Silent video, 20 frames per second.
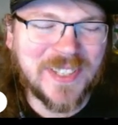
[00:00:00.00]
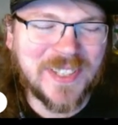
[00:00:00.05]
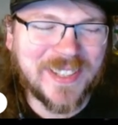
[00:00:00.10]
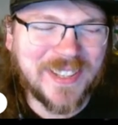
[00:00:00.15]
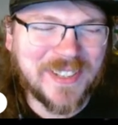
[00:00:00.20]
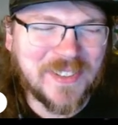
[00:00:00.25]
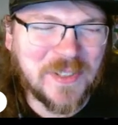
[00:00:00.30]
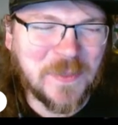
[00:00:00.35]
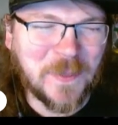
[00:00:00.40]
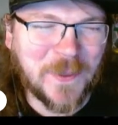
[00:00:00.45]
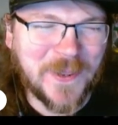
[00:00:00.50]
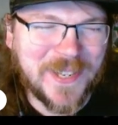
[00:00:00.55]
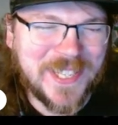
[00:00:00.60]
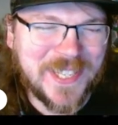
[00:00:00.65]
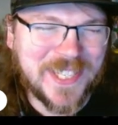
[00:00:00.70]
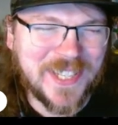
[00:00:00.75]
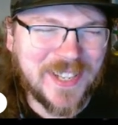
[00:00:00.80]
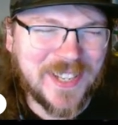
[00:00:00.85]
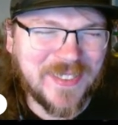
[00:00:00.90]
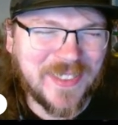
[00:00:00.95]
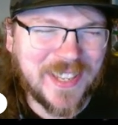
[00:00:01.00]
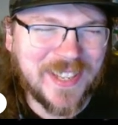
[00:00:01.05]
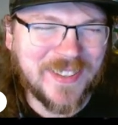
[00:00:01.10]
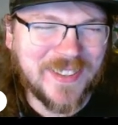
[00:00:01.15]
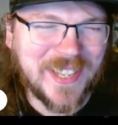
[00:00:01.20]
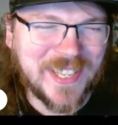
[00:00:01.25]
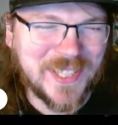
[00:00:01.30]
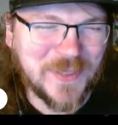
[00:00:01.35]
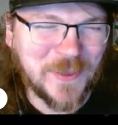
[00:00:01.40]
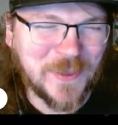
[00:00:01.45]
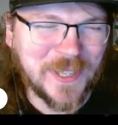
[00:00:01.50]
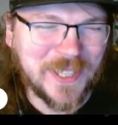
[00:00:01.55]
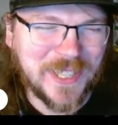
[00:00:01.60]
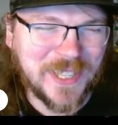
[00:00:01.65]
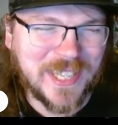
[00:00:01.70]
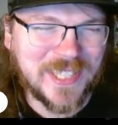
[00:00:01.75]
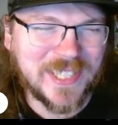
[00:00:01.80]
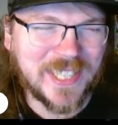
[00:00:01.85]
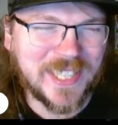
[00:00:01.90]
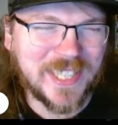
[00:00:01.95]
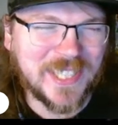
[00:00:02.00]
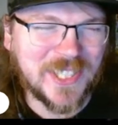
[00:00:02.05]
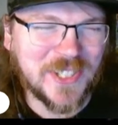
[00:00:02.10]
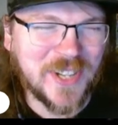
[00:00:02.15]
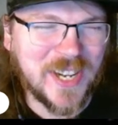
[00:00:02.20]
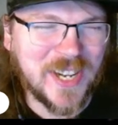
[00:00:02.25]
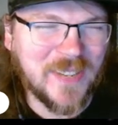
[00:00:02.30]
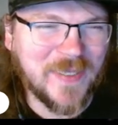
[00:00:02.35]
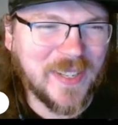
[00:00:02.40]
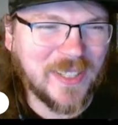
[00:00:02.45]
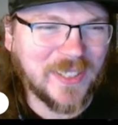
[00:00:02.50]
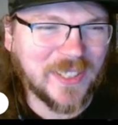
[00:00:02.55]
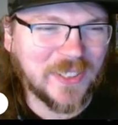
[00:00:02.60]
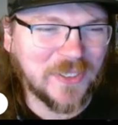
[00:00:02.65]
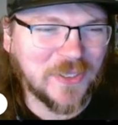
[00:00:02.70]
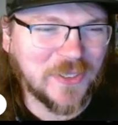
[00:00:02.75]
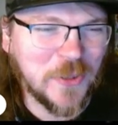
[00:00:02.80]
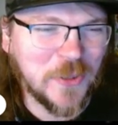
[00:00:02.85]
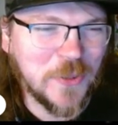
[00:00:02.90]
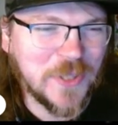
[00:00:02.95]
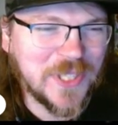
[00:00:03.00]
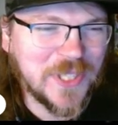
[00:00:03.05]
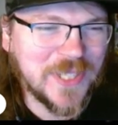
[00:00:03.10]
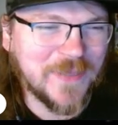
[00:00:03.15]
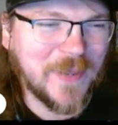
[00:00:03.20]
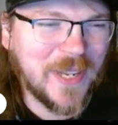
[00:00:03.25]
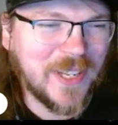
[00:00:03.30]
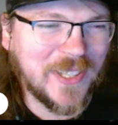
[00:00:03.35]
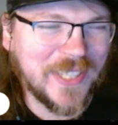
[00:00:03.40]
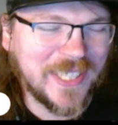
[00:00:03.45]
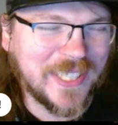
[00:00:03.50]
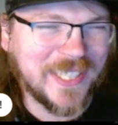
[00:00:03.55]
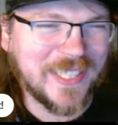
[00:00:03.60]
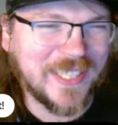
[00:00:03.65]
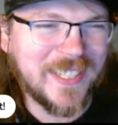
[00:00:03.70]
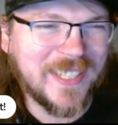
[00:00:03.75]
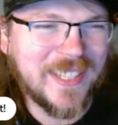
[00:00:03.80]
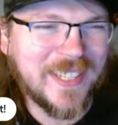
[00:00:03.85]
there's points in this where it's like it's trying to be a little too symbolic.